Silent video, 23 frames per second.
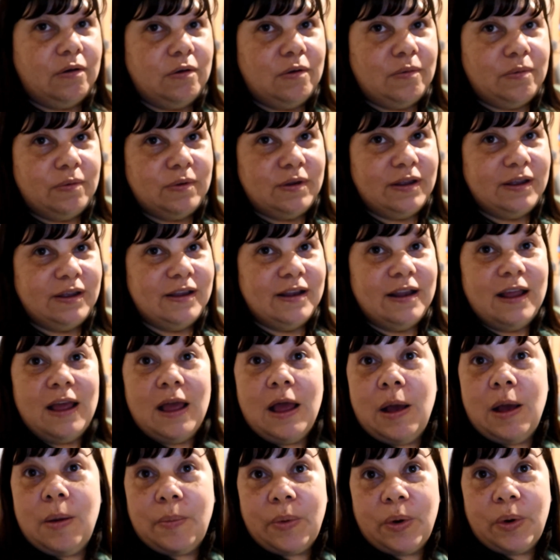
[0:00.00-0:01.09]
open it,
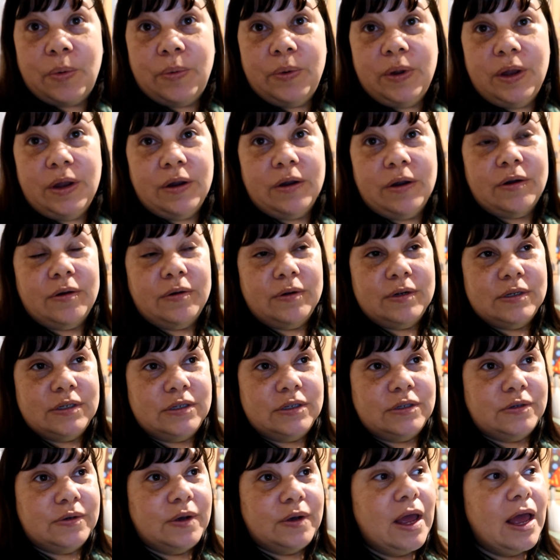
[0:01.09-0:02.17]
but we are going
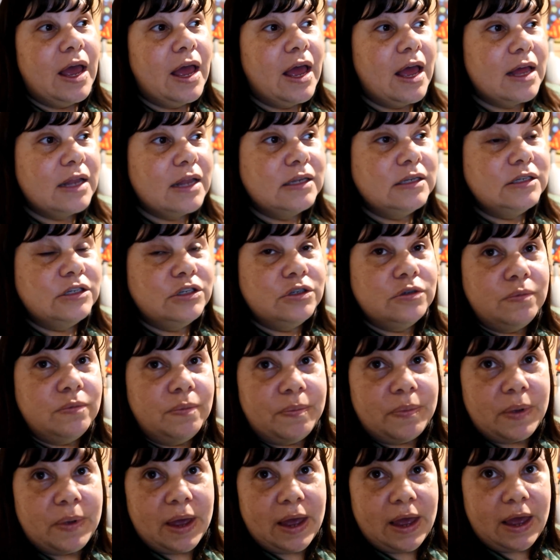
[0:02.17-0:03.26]
to head to
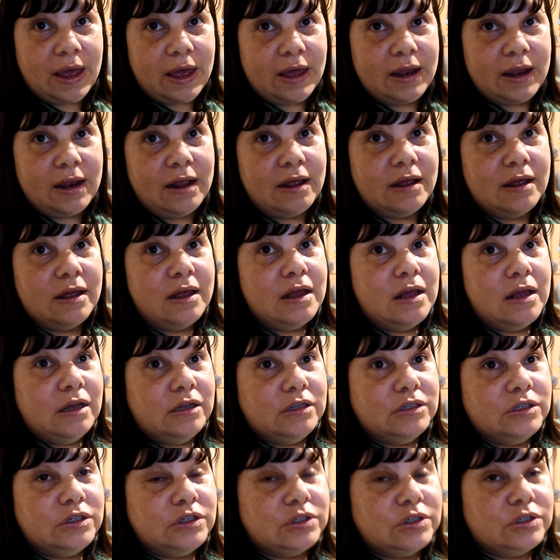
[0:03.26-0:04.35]
bed.
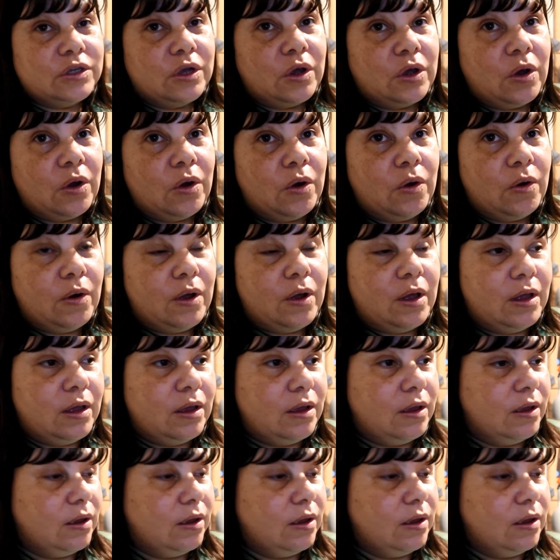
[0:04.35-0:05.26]
So